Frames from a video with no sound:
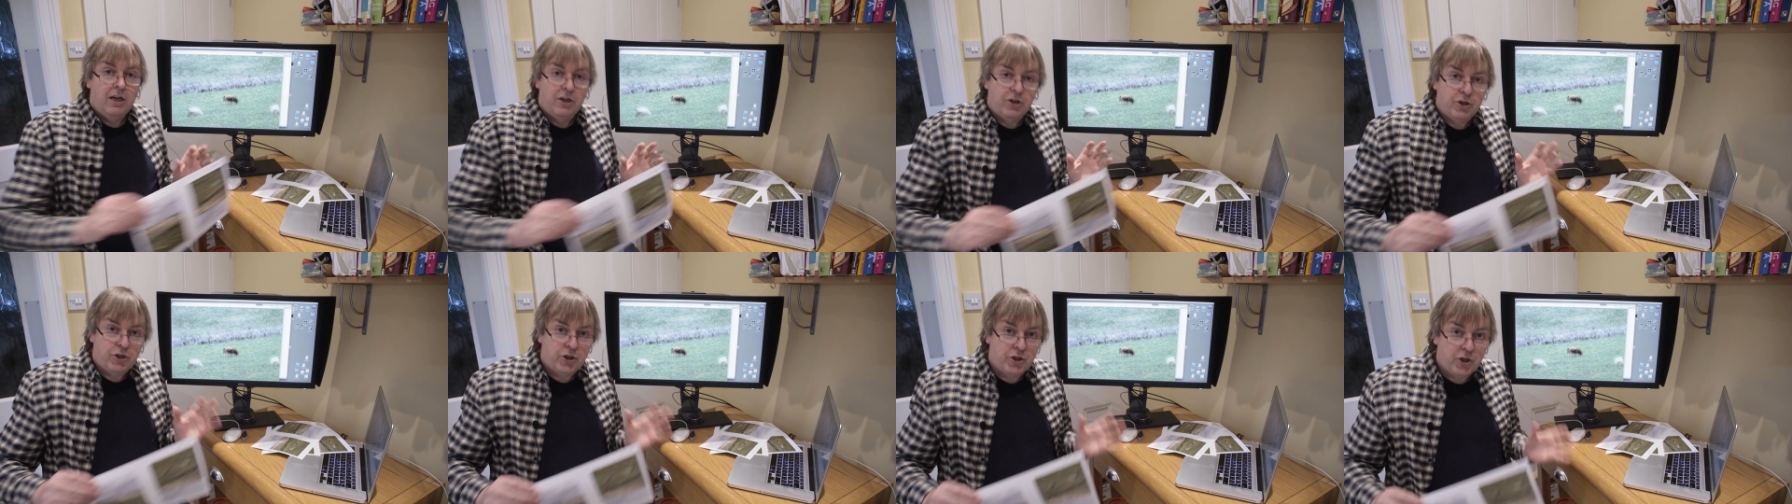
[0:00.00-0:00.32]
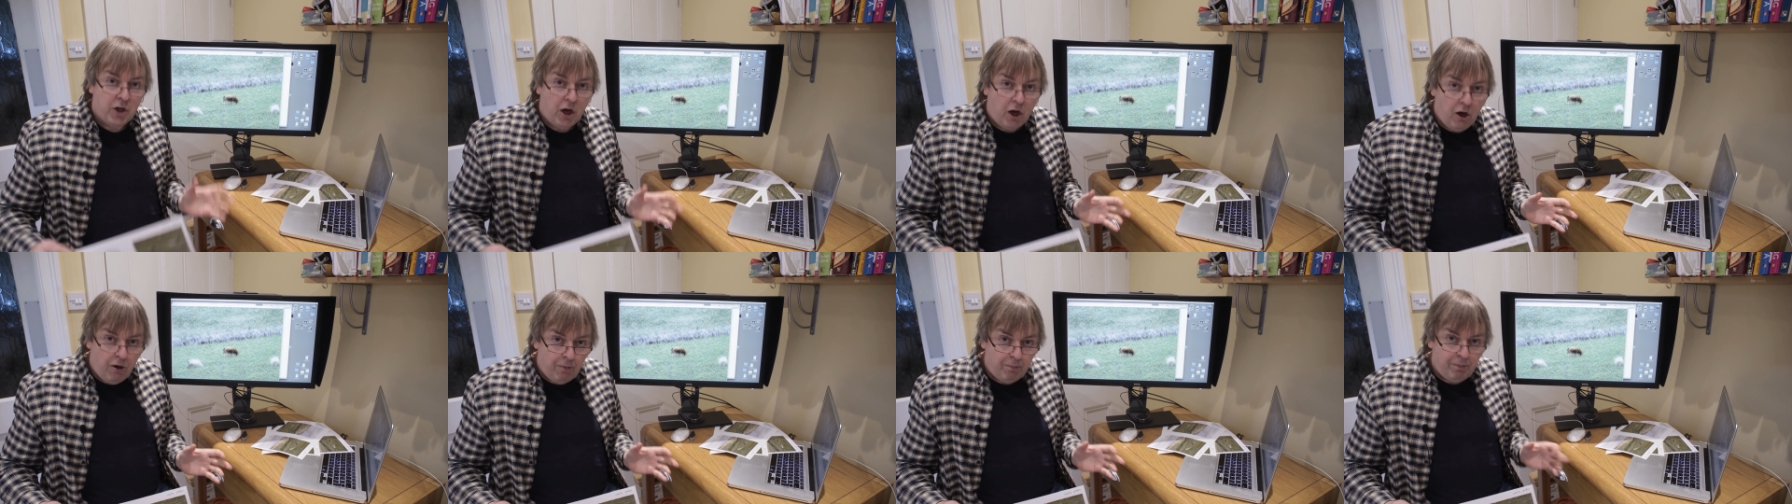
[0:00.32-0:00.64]

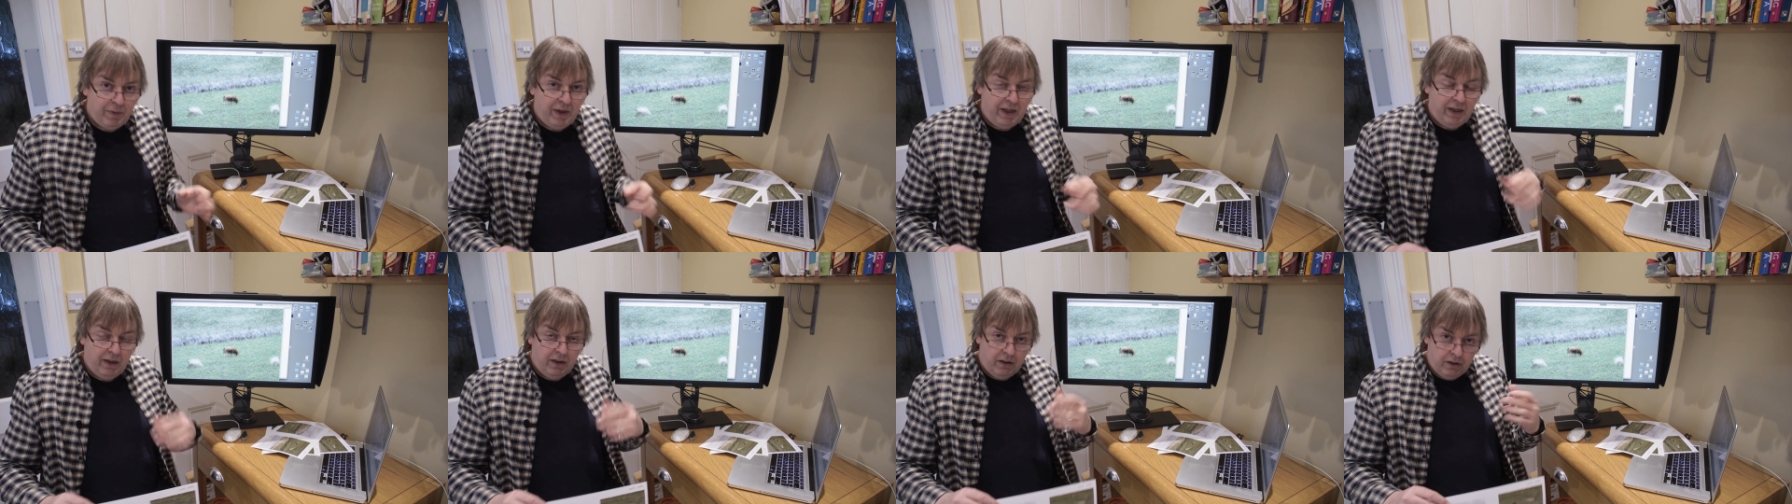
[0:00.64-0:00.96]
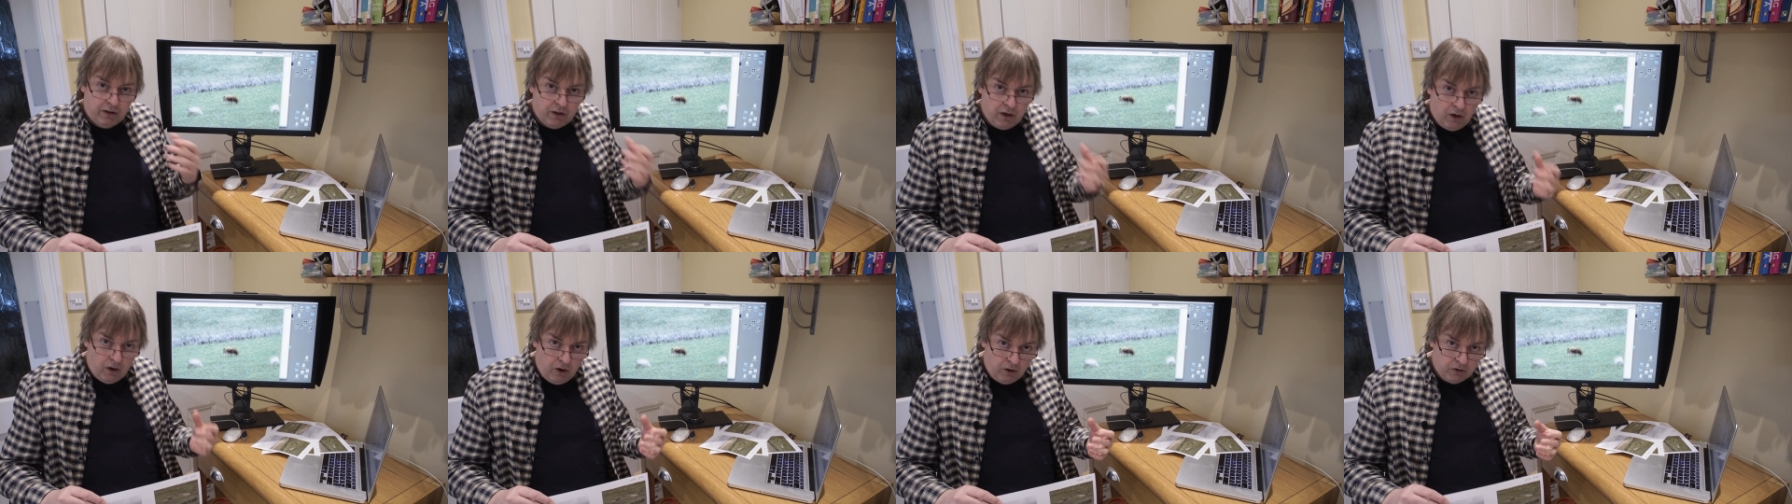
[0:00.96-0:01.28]
Sharpening,
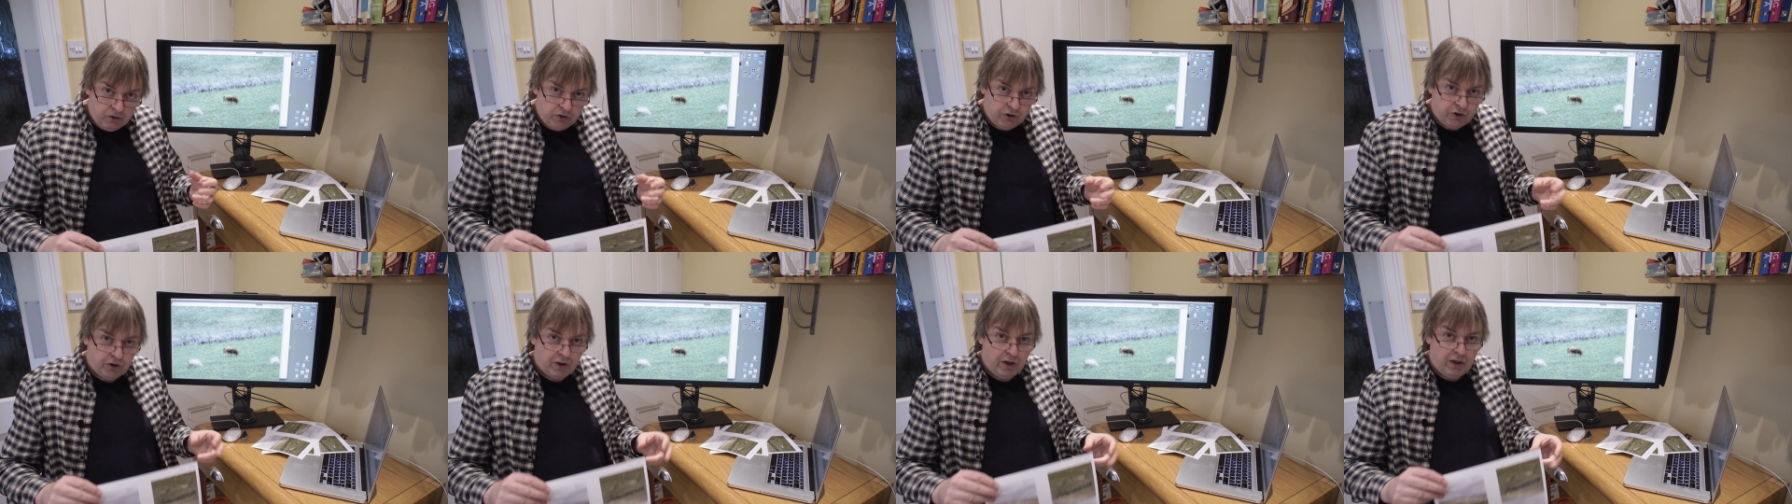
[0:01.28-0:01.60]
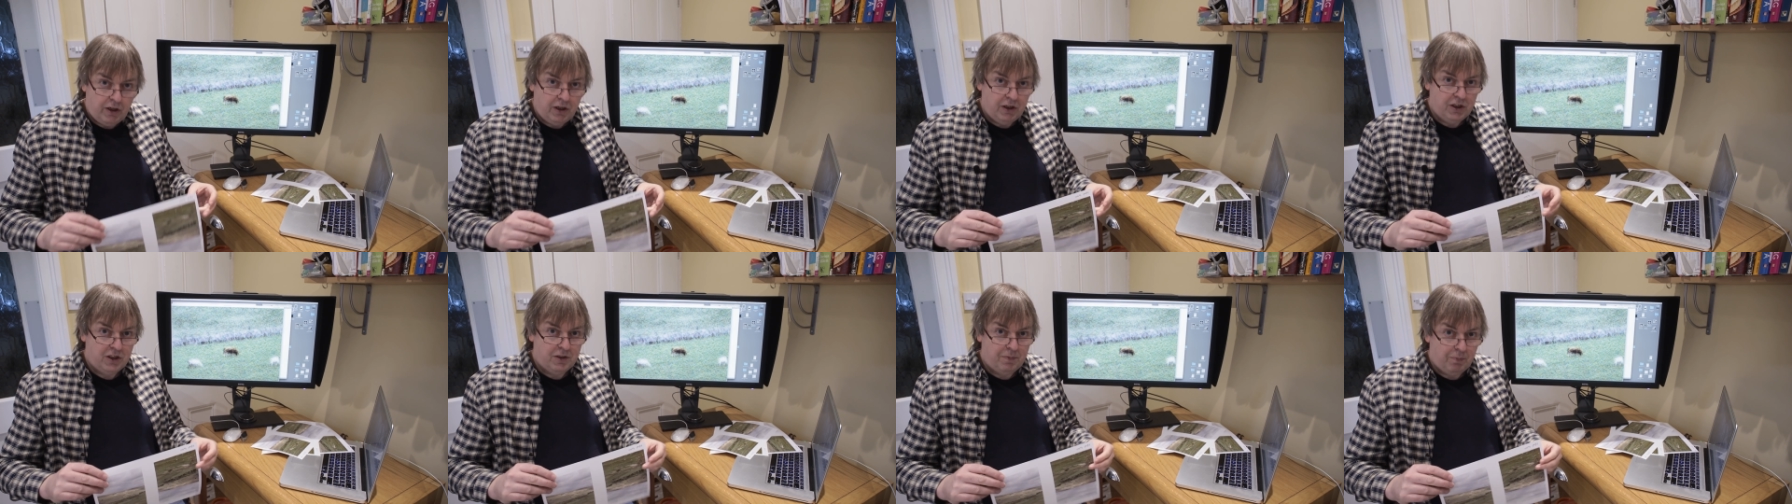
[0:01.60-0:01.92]

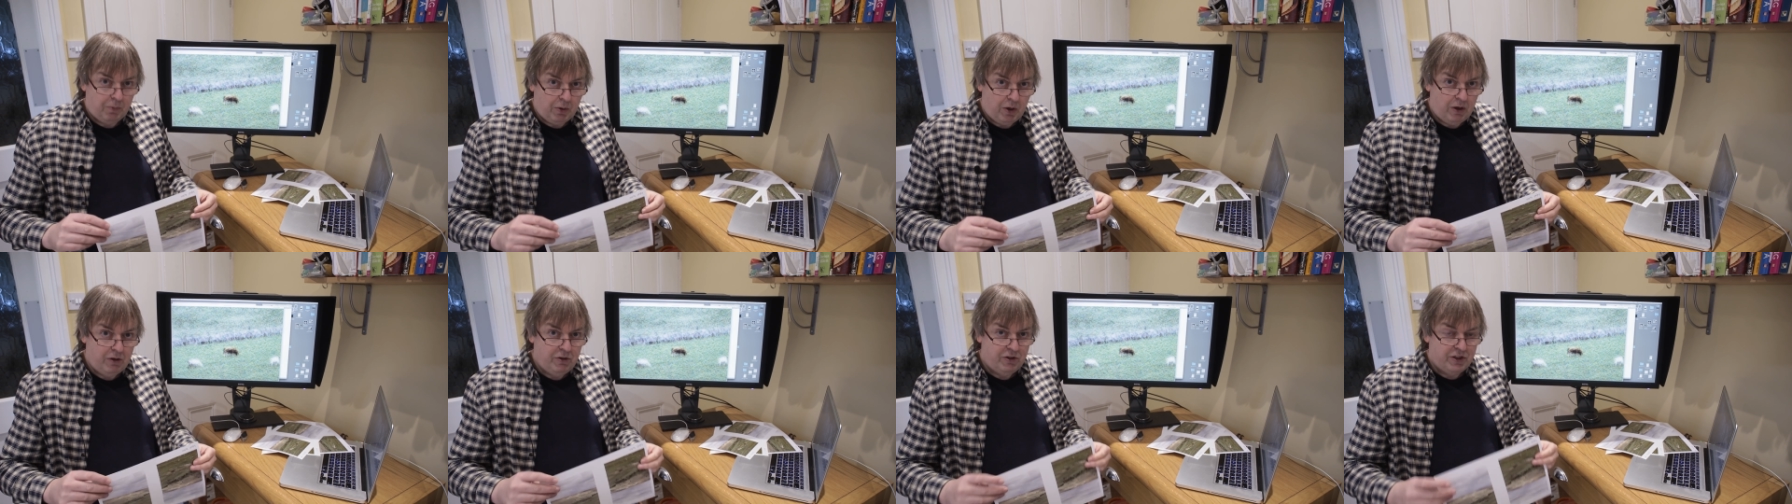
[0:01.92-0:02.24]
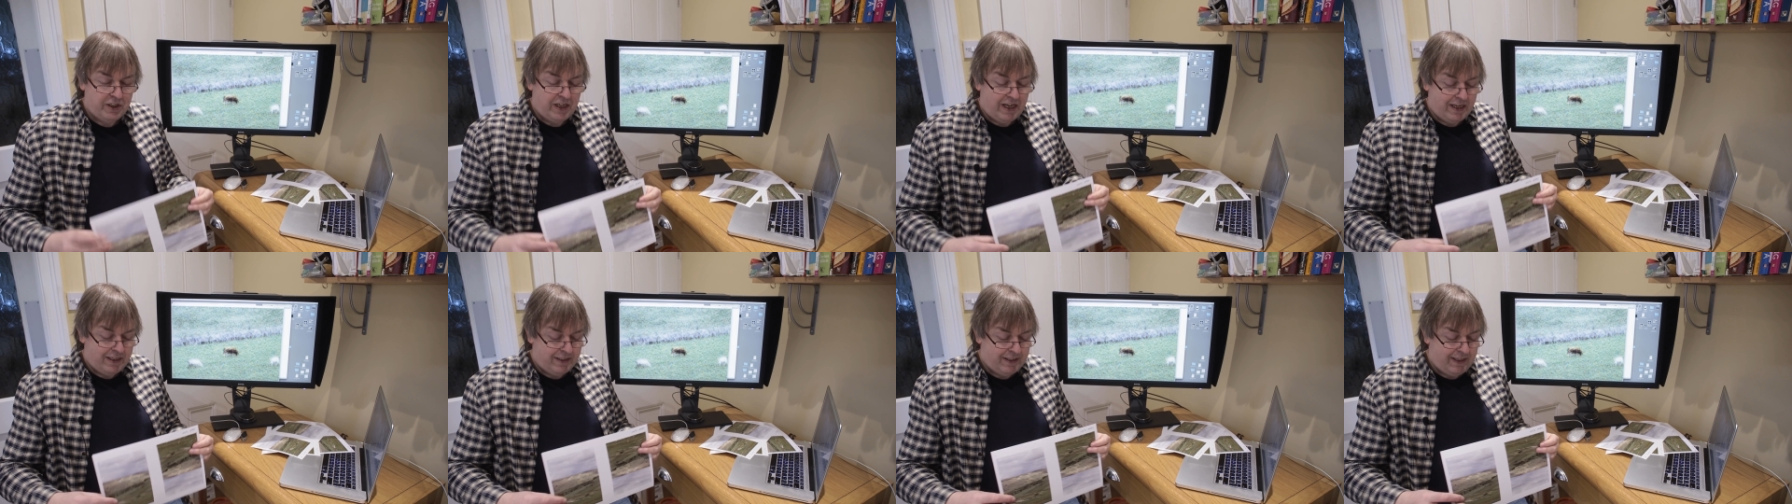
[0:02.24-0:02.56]
contrast,
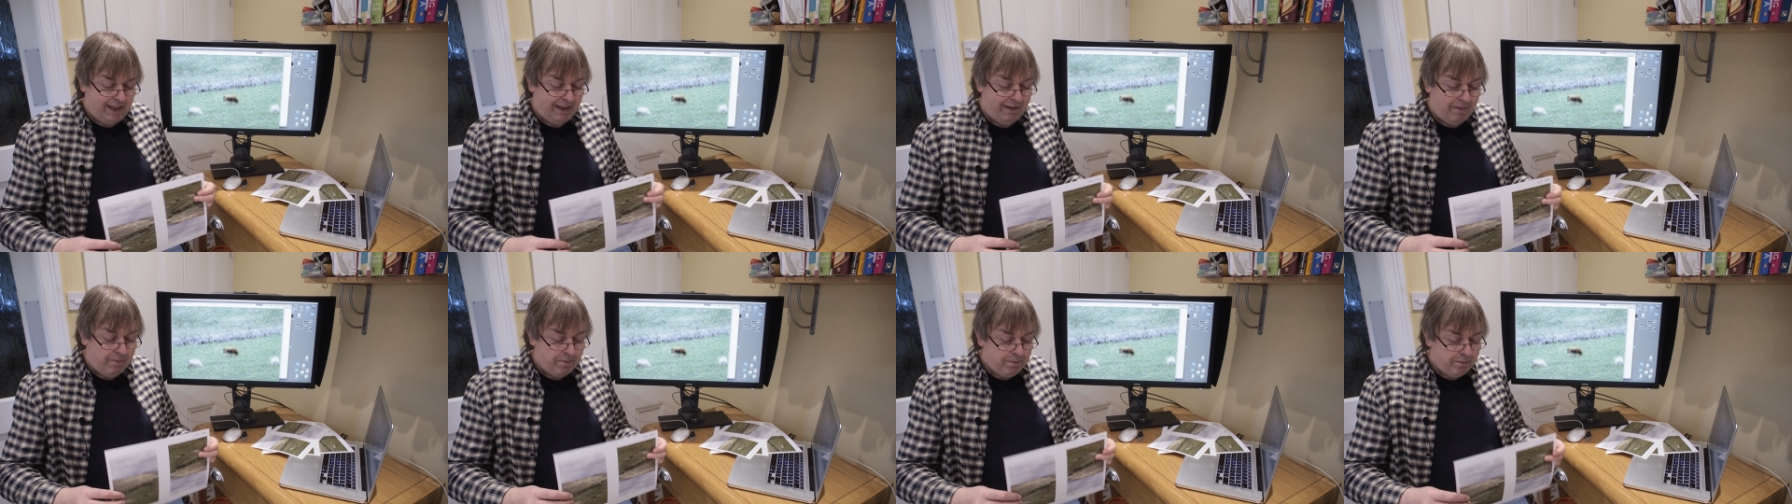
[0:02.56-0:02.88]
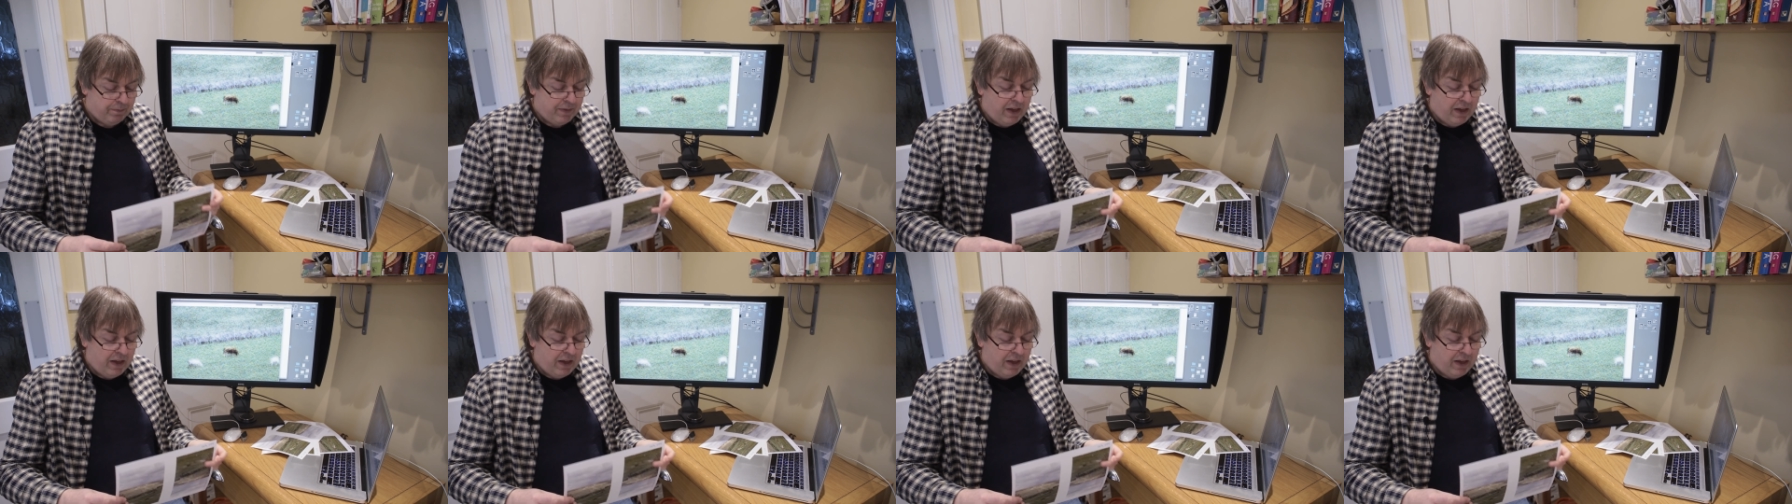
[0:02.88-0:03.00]
processing.